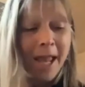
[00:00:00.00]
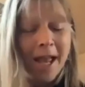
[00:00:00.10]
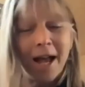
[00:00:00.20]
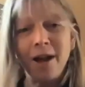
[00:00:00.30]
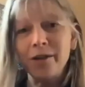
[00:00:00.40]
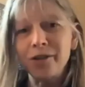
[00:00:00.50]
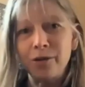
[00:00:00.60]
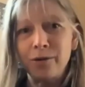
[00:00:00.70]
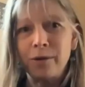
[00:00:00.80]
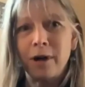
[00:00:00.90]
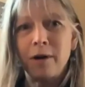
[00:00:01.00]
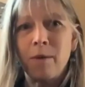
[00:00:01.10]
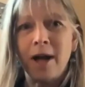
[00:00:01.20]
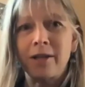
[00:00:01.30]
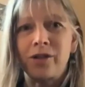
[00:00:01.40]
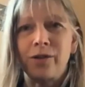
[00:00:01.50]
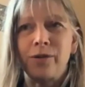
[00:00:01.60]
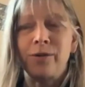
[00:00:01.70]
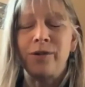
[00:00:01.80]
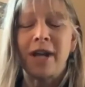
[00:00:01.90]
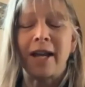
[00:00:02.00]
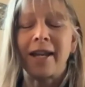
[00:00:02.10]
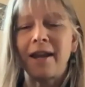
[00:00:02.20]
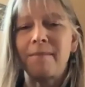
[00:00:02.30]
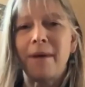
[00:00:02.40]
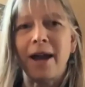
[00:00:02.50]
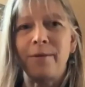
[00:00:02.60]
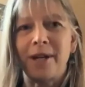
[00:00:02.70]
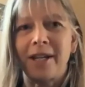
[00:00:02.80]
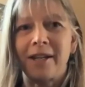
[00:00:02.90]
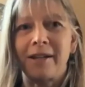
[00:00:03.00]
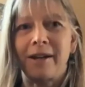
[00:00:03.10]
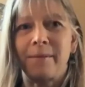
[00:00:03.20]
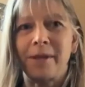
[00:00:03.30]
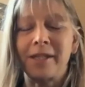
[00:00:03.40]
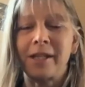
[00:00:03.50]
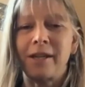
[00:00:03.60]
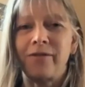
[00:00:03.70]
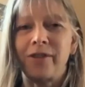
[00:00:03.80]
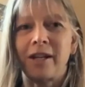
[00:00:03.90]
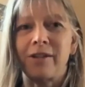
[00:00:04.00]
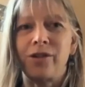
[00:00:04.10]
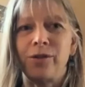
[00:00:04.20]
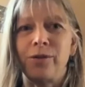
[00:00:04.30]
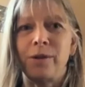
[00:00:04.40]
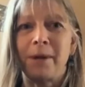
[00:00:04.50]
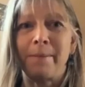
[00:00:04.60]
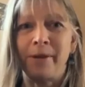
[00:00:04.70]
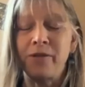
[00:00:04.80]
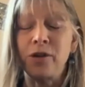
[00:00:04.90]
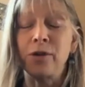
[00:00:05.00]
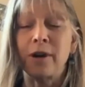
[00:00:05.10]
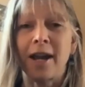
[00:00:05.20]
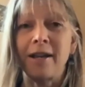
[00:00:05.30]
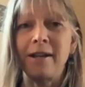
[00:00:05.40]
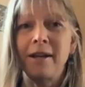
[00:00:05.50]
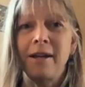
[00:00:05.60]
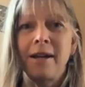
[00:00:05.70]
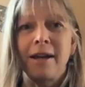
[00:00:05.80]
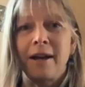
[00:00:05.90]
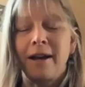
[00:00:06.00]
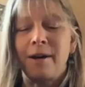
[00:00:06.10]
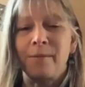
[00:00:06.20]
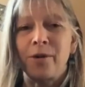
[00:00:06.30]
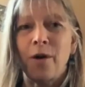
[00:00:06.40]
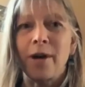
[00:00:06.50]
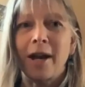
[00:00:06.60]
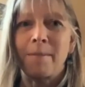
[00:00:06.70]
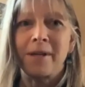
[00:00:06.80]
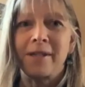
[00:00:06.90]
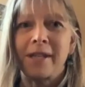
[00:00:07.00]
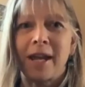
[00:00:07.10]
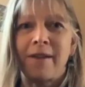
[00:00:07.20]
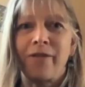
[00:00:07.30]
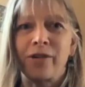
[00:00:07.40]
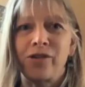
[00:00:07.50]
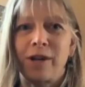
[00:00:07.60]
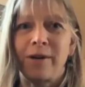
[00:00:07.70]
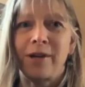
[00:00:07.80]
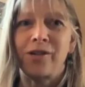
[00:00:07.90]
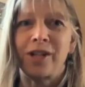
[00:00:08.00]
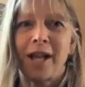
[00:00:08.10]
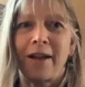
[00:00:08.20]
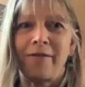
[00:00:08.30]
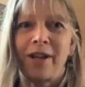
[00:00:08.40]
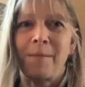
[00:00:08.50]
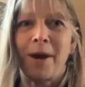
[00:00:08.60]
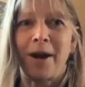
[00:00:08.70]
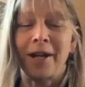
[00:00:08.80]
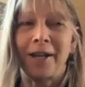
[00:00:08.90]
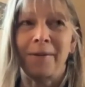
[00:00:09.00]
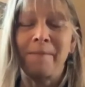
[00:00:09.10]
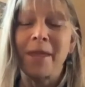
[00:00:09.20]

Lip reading: I also want to dedicate my reading this evening to the people of Ukraine. Growing up as a first-generation Latvian American,